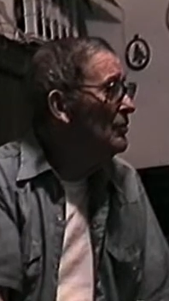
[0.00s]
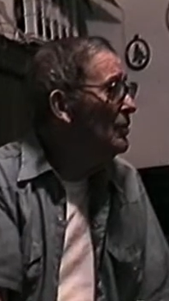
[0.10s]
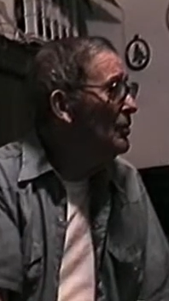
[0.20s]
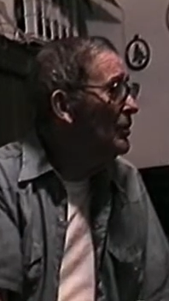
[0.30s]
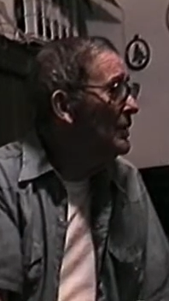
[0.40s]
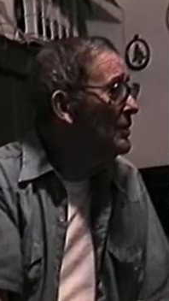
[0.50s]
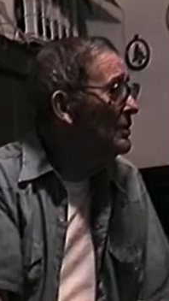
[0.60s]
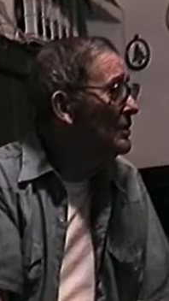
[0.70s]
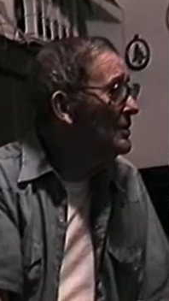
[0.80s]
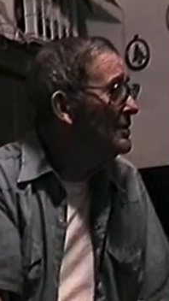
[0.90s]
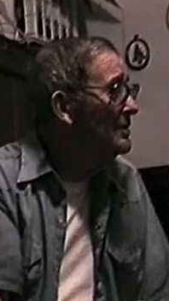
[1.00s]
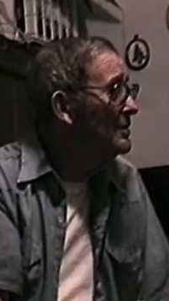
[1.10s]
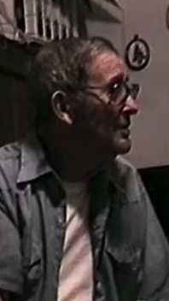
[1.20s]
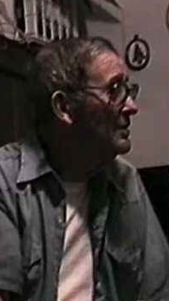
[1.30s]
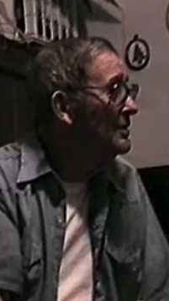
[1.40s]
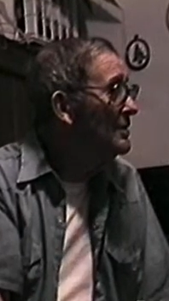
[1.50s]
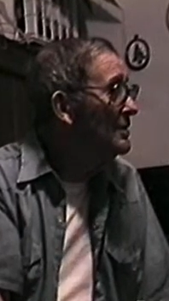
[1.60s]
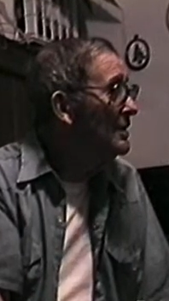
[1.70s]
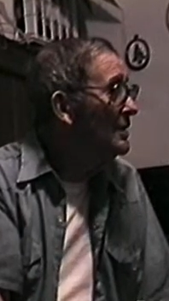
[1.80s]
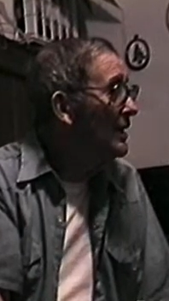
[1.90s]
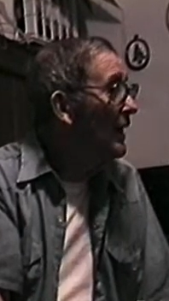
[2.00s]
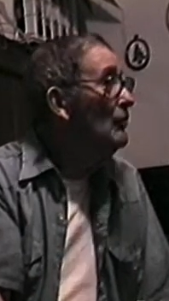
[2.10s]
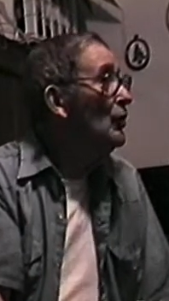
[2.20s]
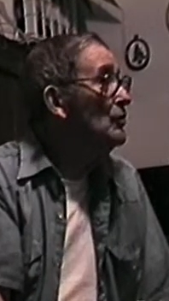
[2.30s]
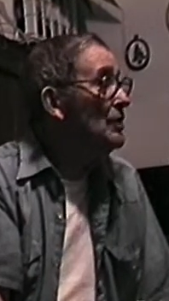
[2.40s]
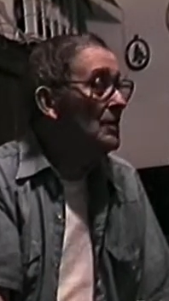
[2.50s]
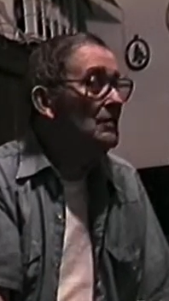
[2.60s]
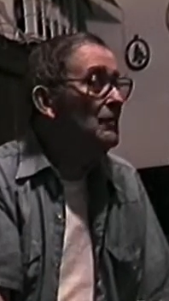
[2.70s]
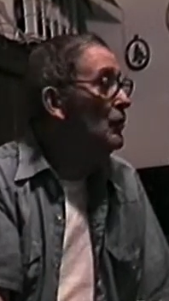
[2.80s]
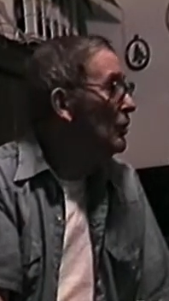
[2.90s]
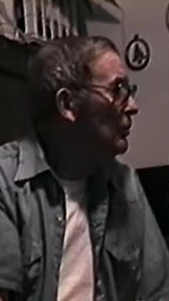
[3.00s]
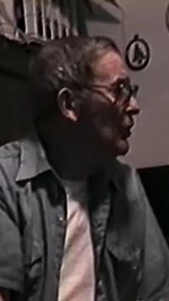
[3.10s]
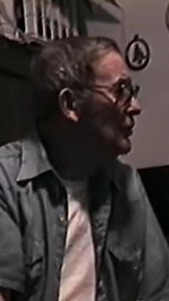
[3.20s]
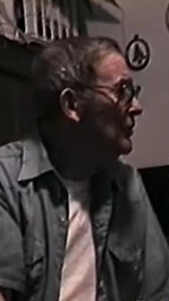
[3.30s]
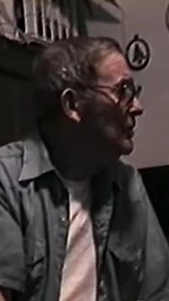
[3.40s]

0 weather. I worked in it 4 below